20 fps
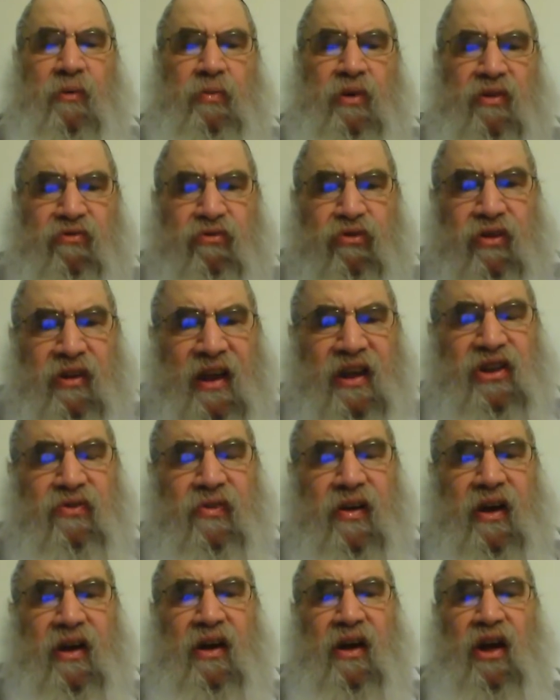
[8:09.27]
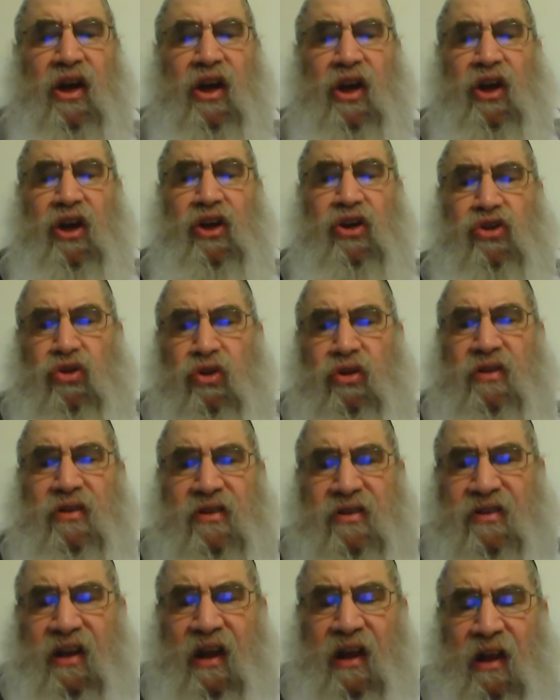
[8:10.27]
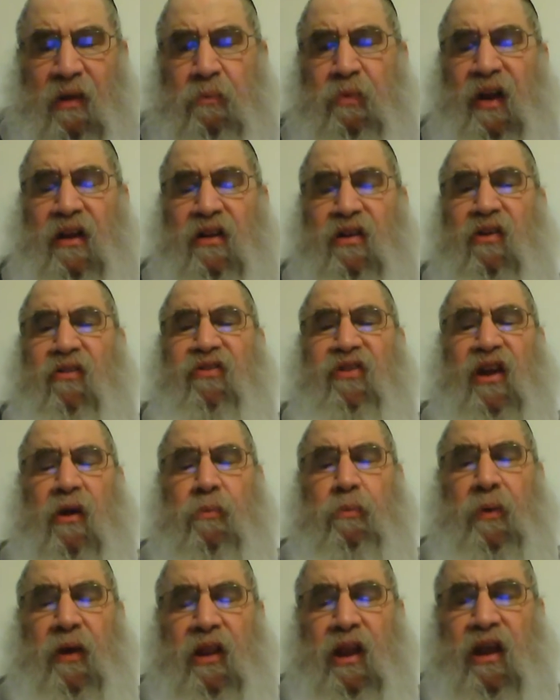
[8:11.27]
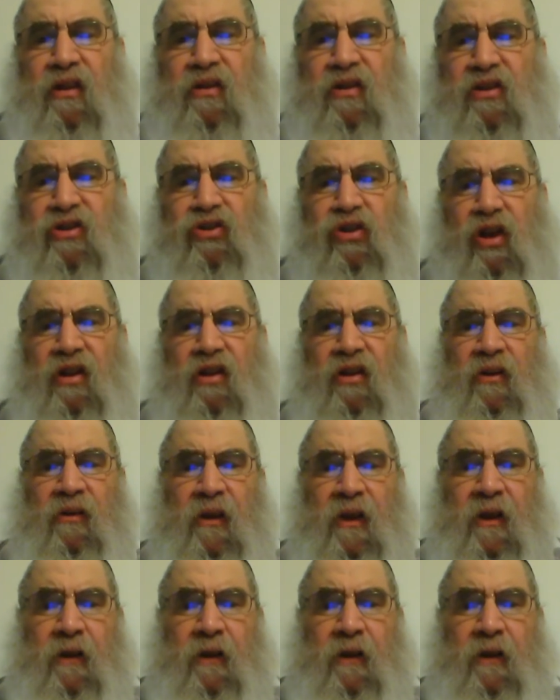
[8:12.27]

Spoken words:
But from that zvegen, he shouldn't say al tiftach pelat sotan.